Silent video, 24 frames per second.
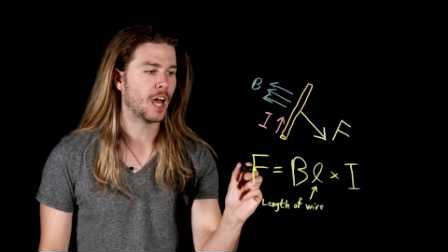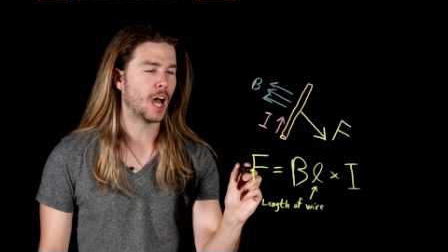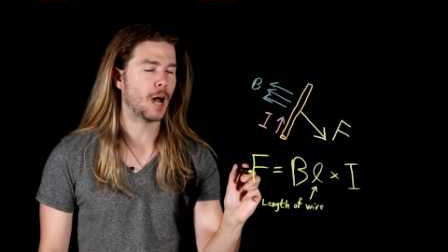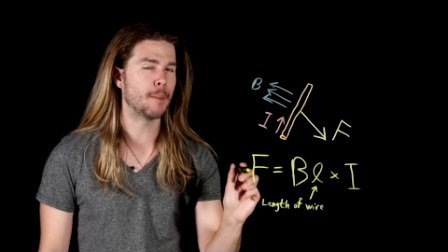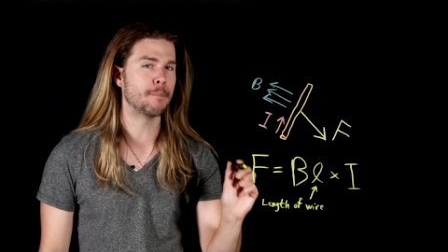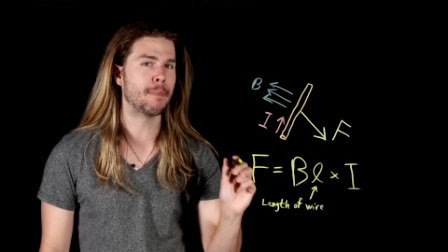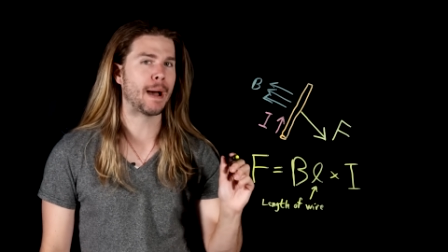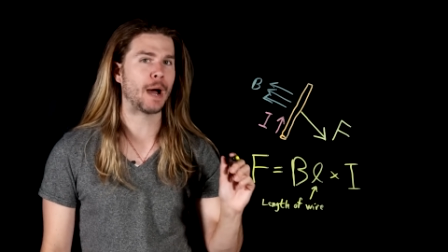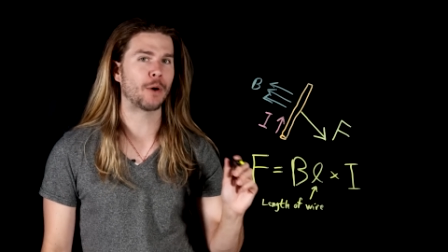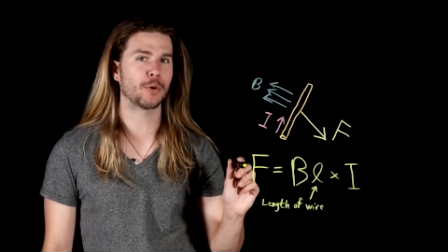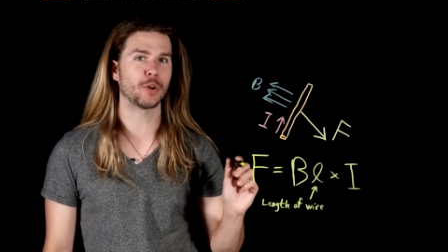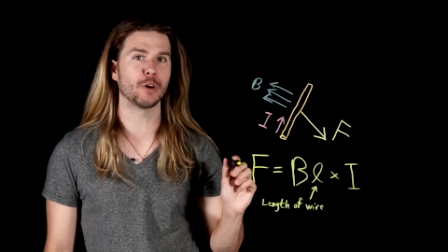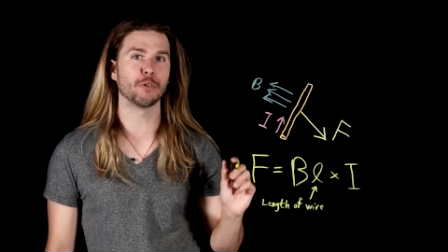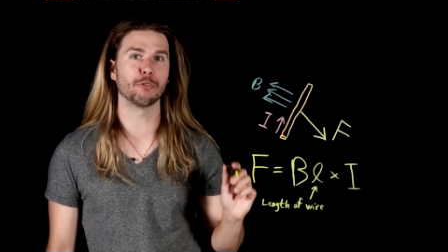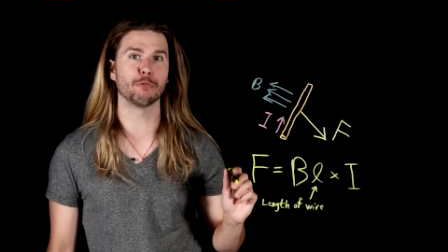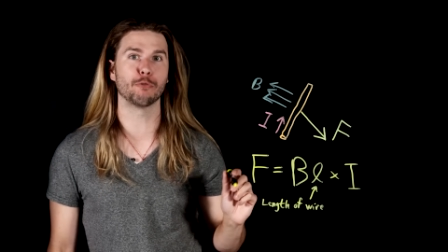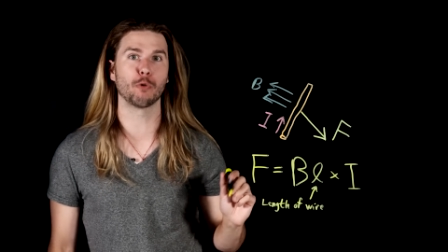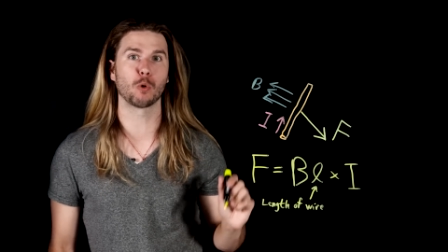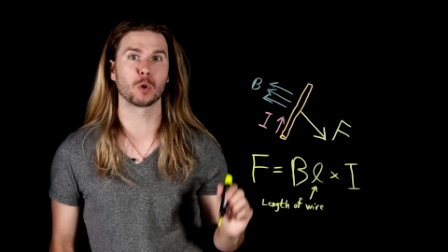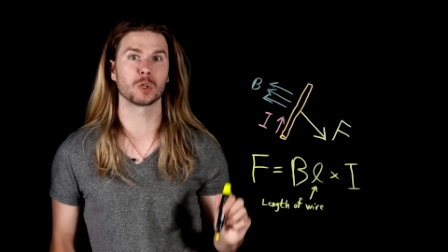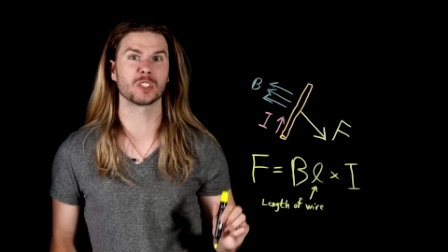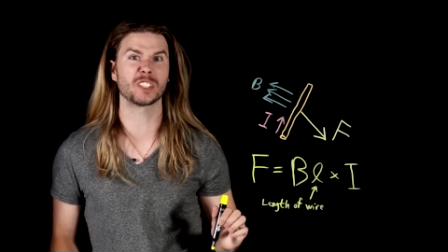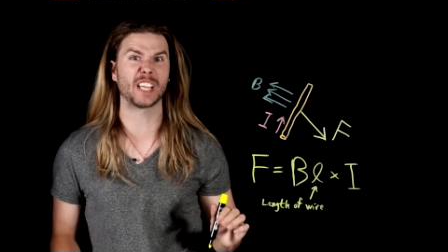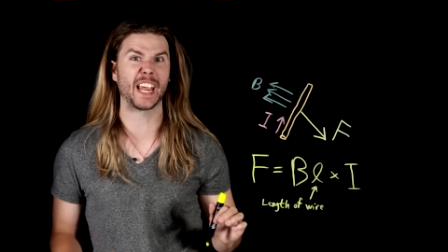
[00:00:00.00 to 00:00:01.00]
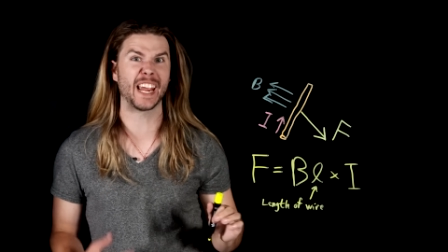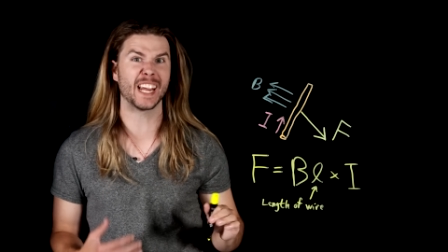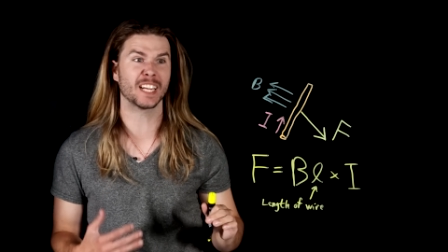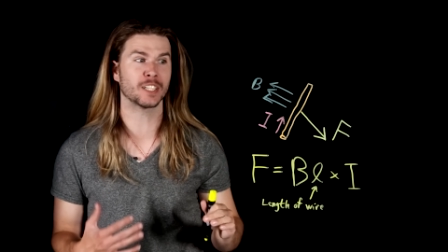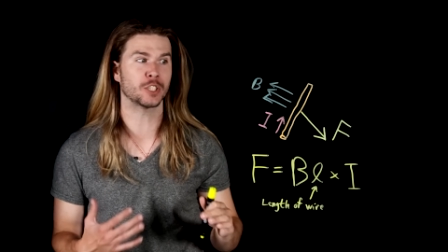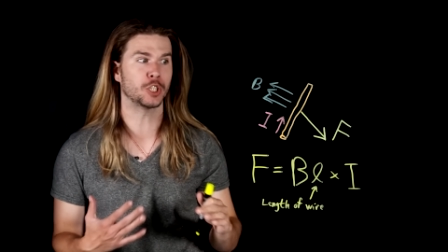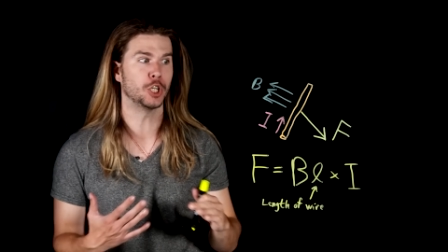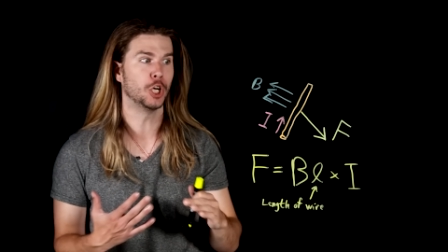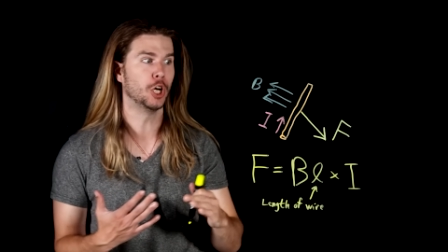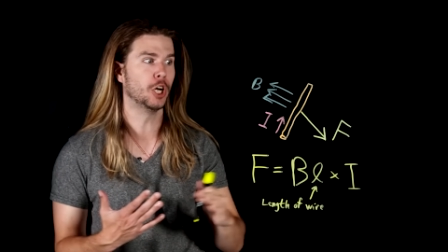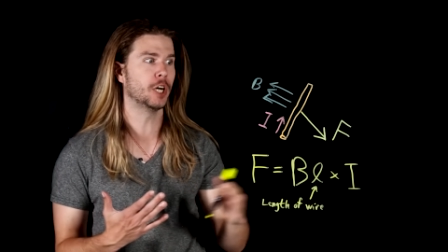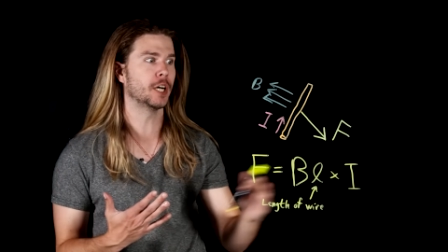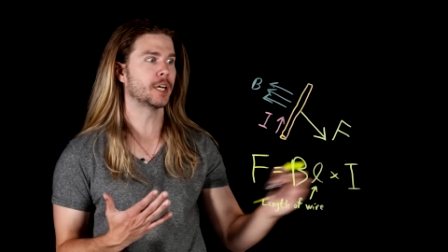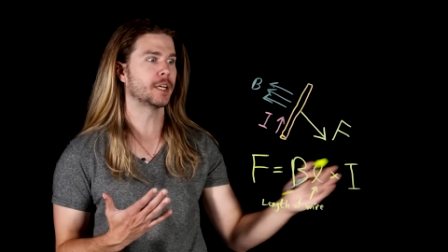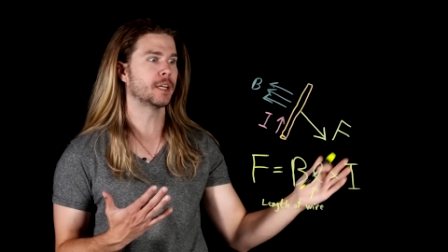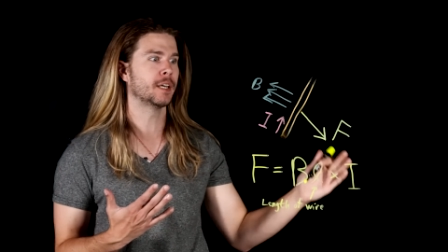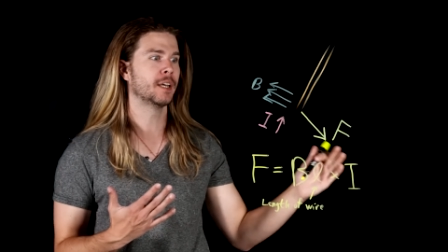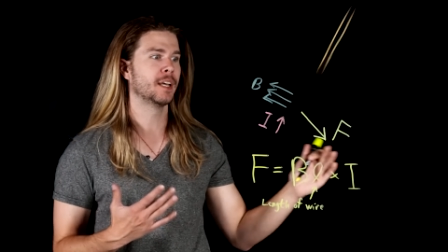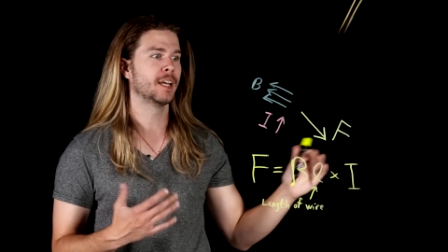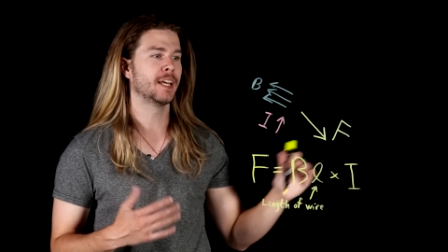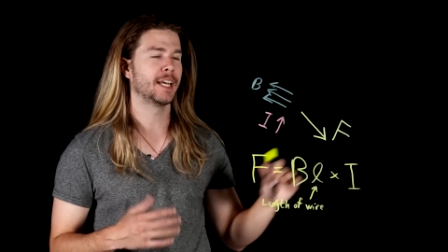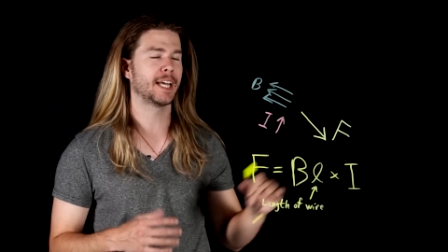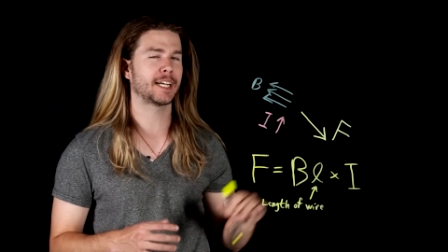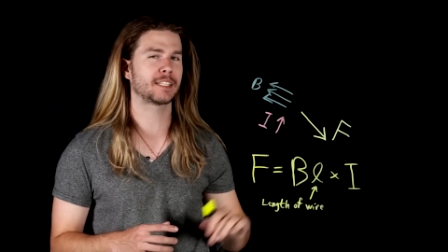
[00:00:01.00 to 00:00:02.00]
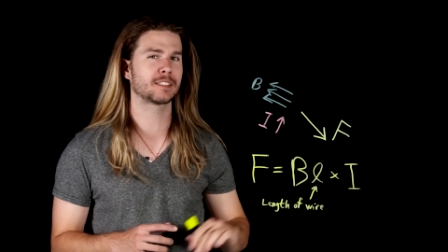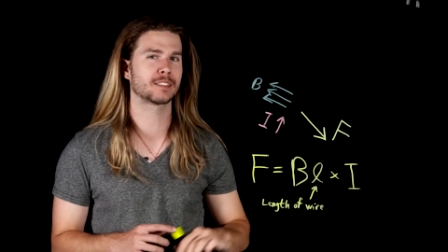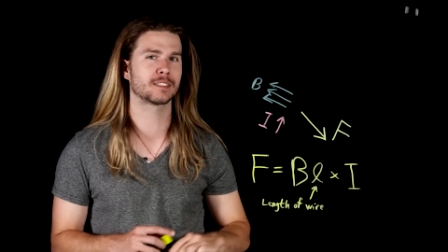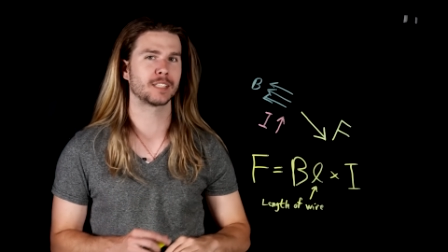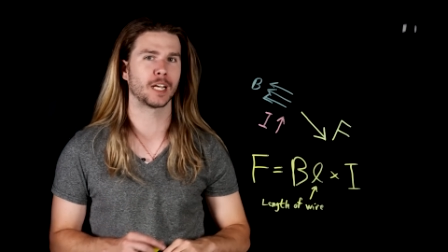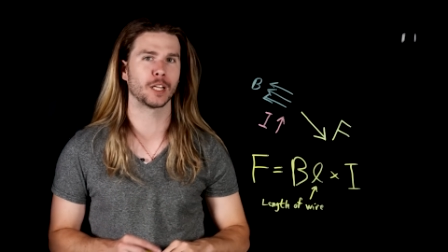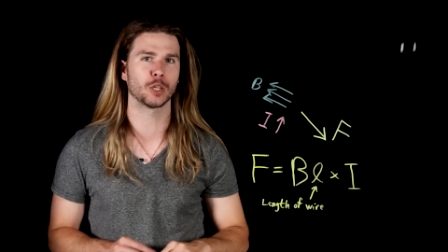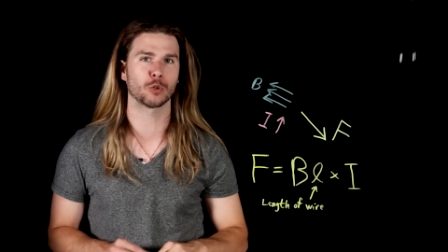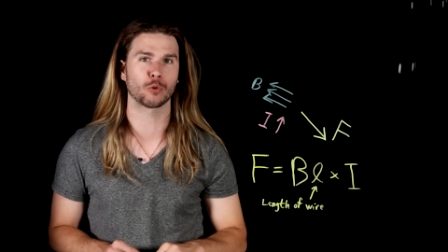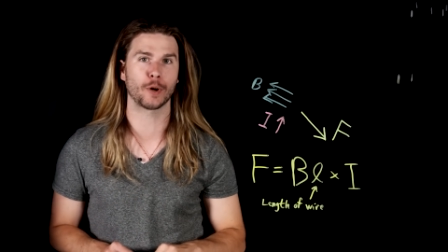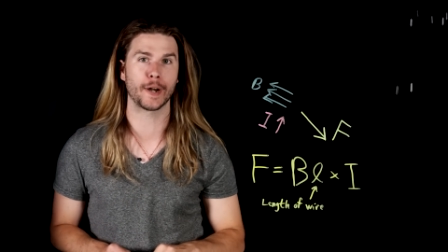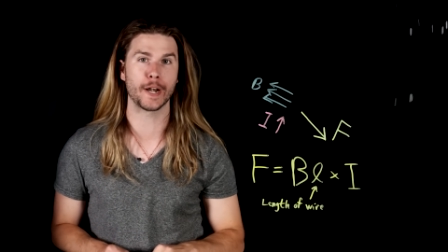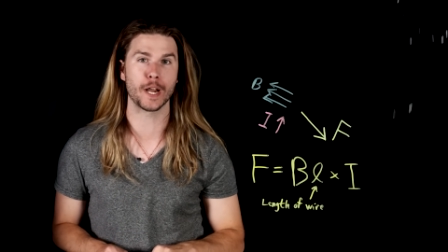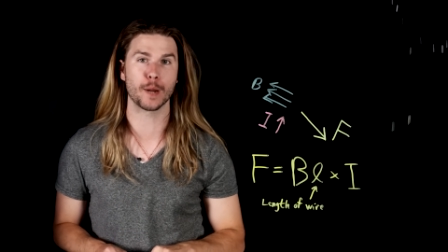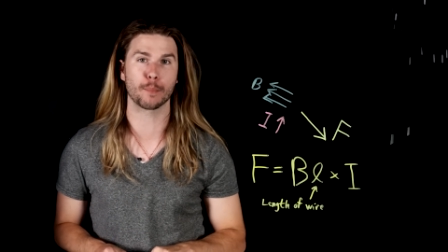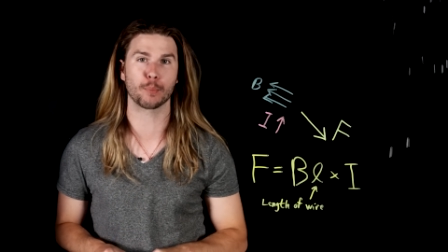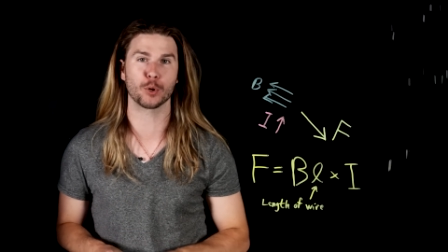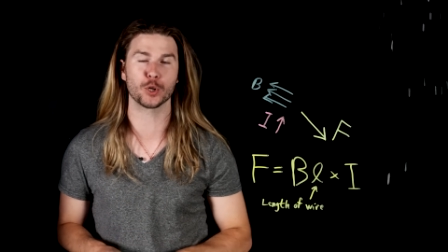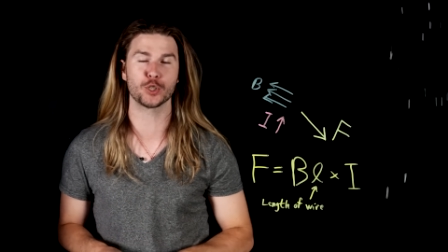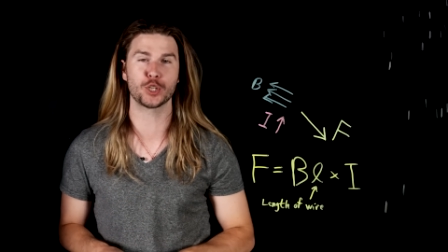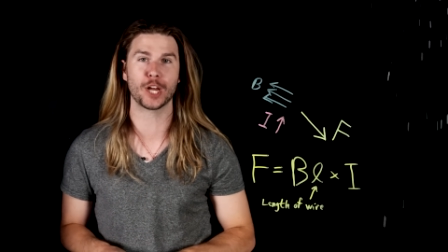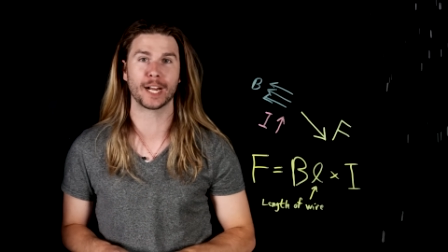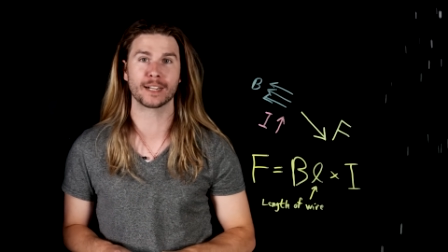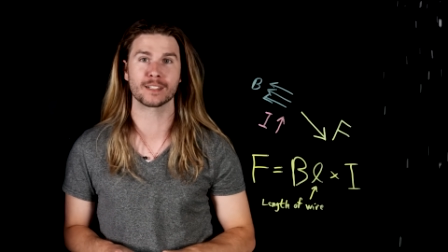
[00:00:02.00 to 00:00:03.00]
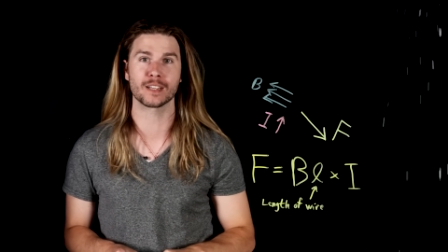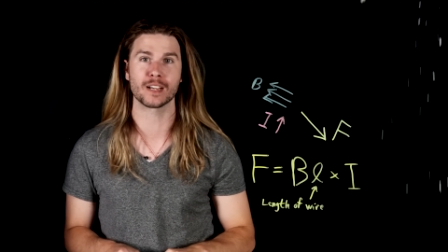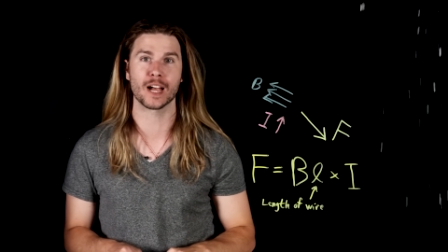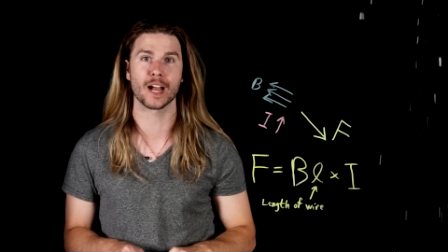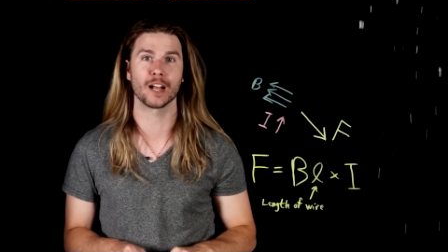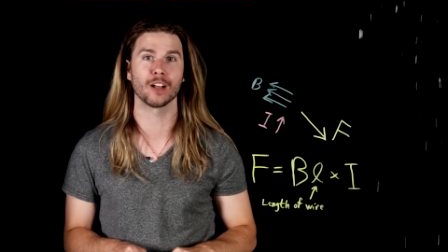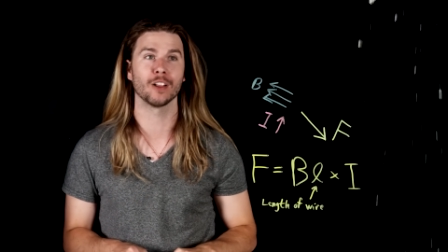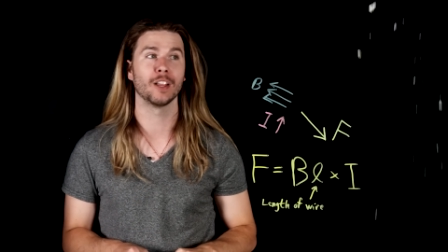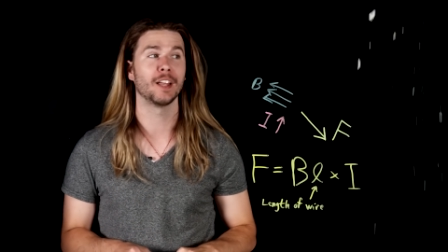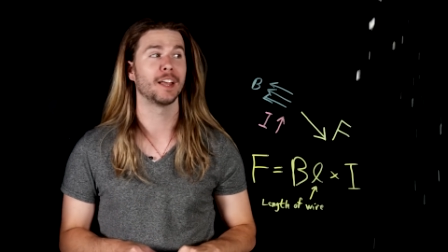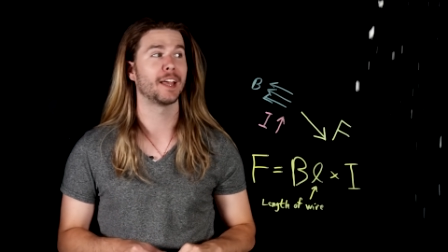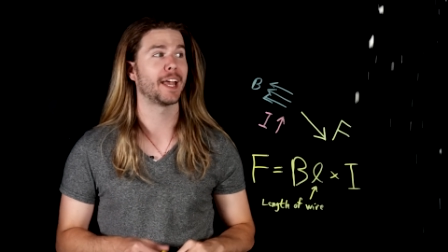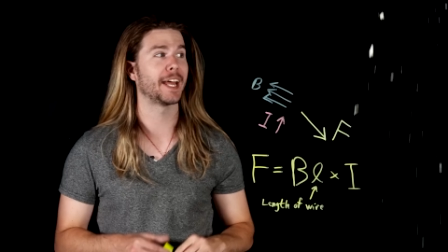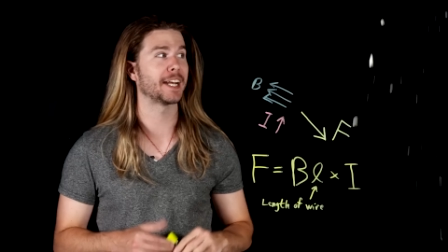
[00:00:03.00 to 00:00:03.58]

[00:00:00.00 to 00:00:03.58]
amount of force and could accelerate a projectile.